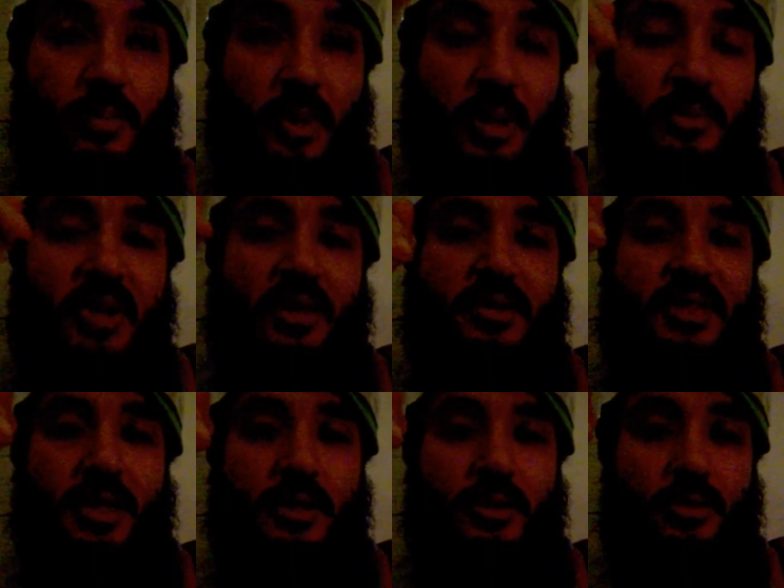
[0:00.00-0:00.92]
What I'm trying to
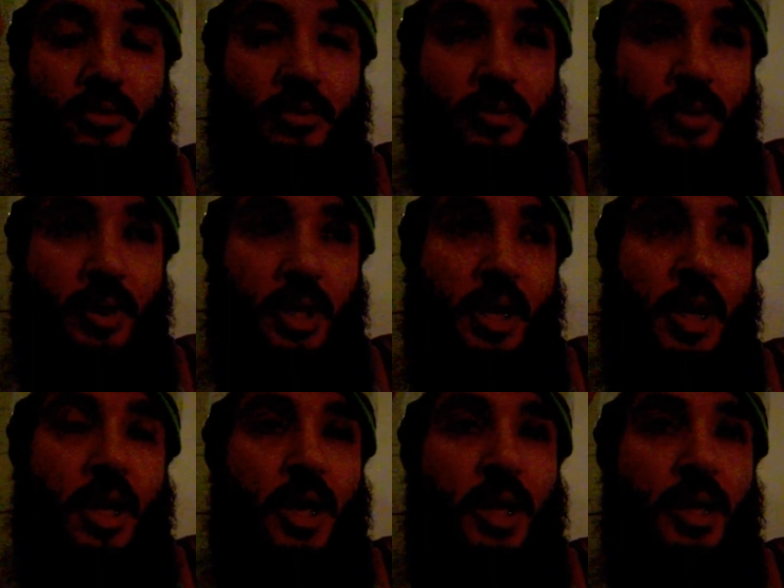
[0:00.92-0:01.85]
tell you
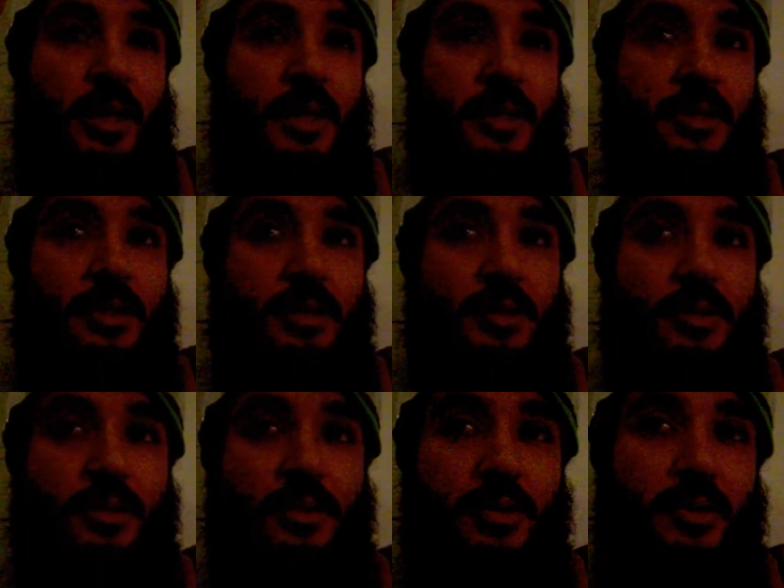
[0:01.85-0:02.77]
is
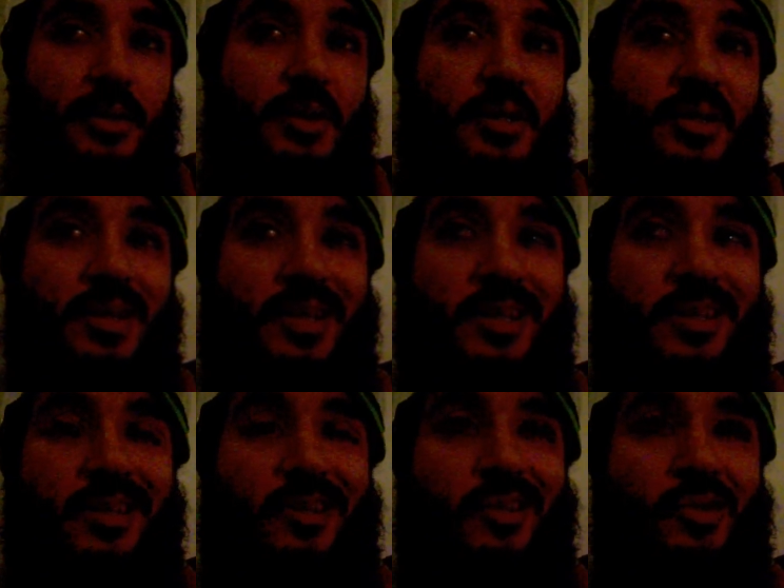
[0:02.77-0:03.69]

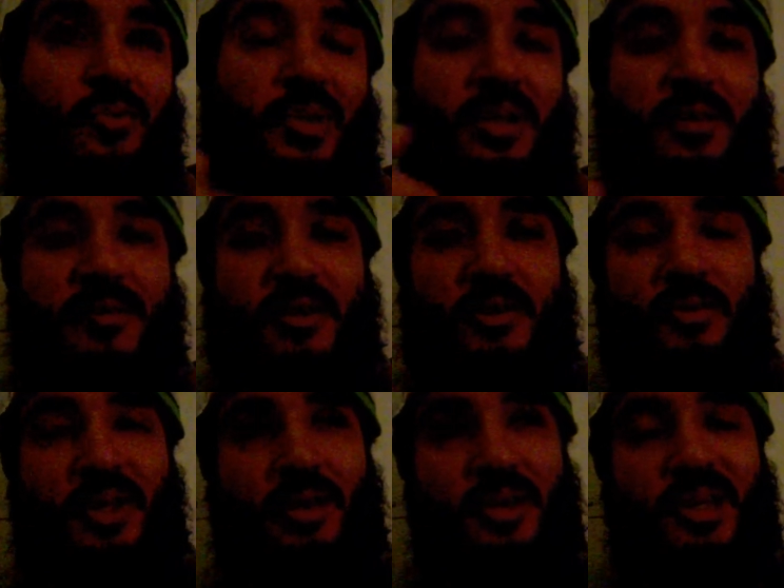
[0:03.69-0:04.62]
you need a
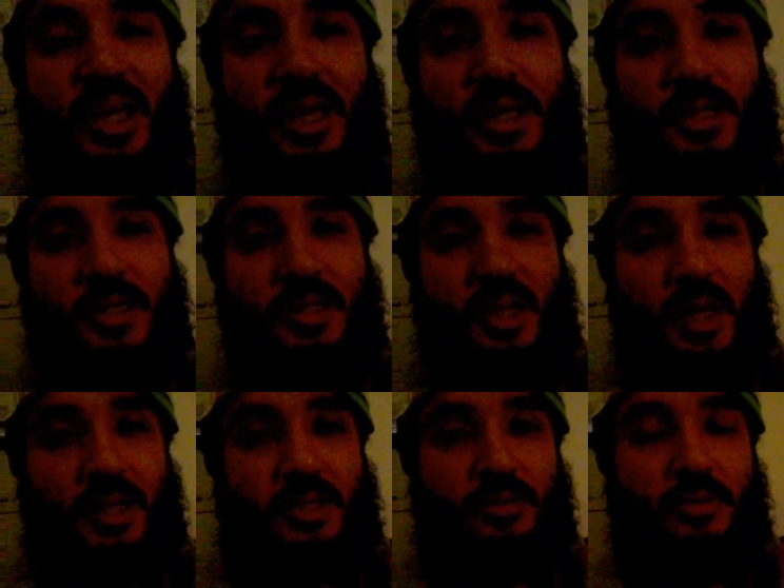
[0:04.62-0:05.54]
you need a cage,
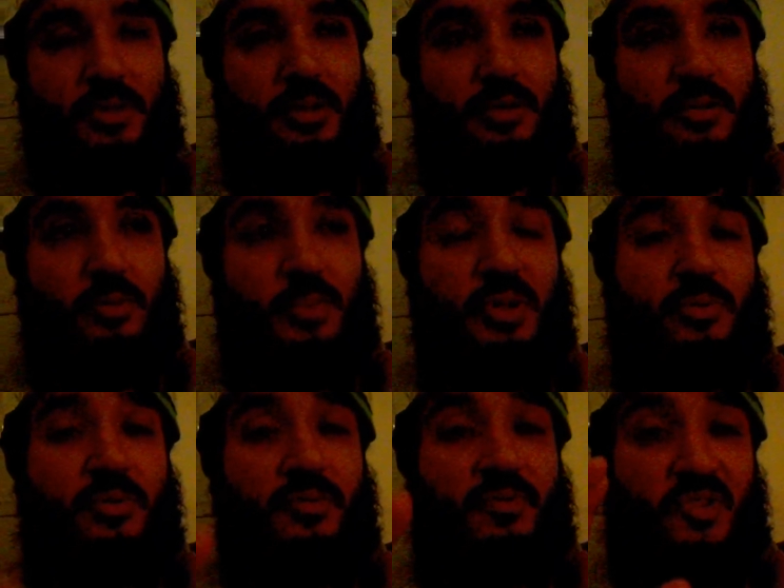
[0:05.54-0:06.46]
actually, to be
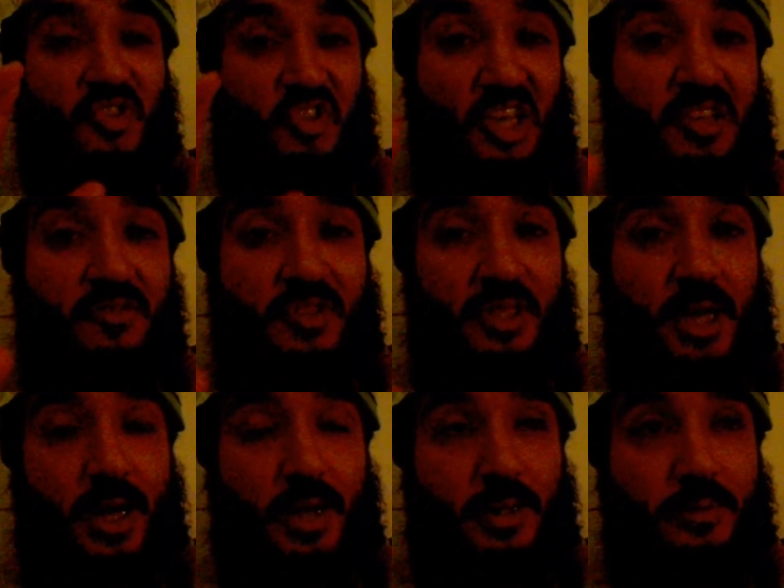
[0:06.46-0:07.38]
on the safe
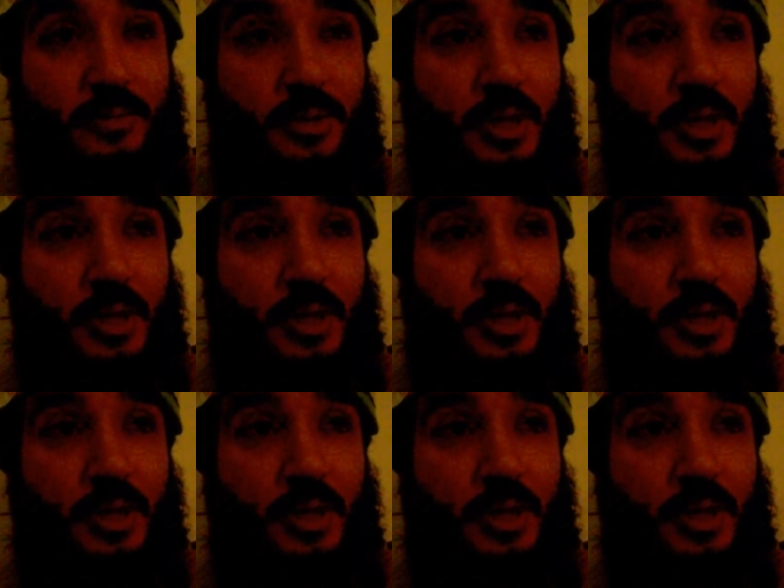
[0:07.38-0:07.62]
side.